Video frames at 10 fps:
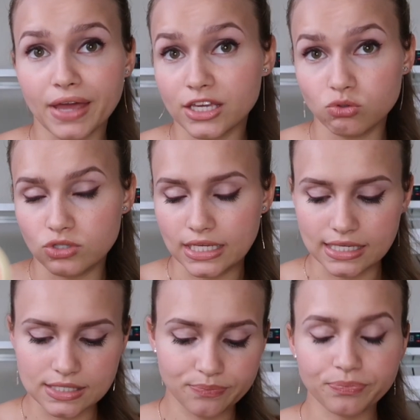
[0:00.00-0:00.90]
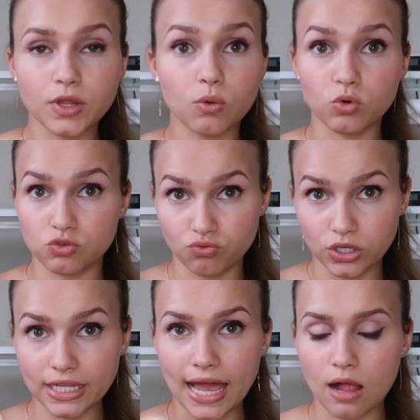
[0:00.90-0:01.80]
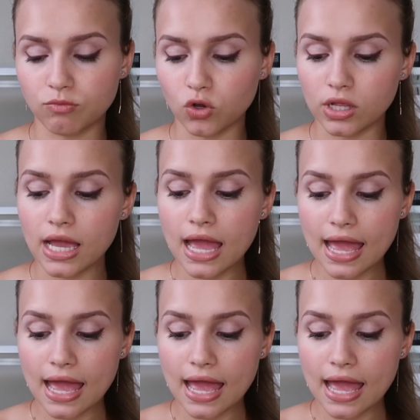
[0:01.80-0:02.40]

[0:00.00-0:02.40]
I use these was really helpful